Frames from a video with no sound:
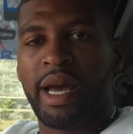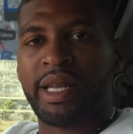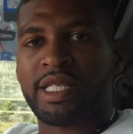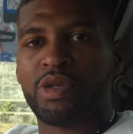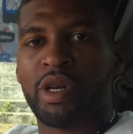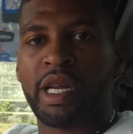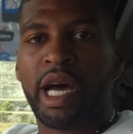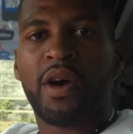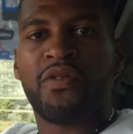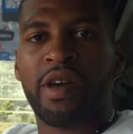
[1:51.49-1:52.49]
and I started
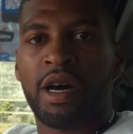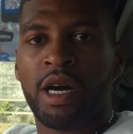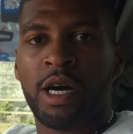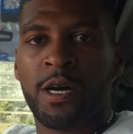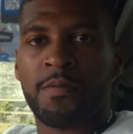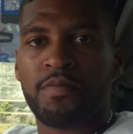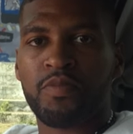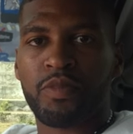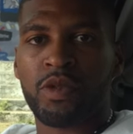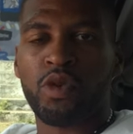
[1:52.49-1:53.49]
off at uh,
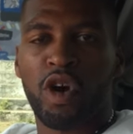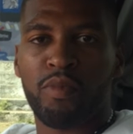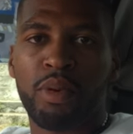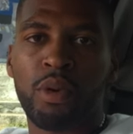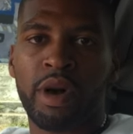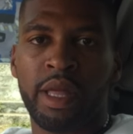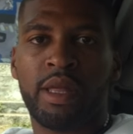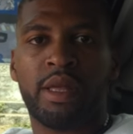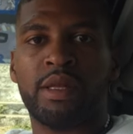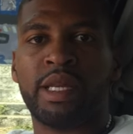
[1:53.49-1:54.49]
Northpoint.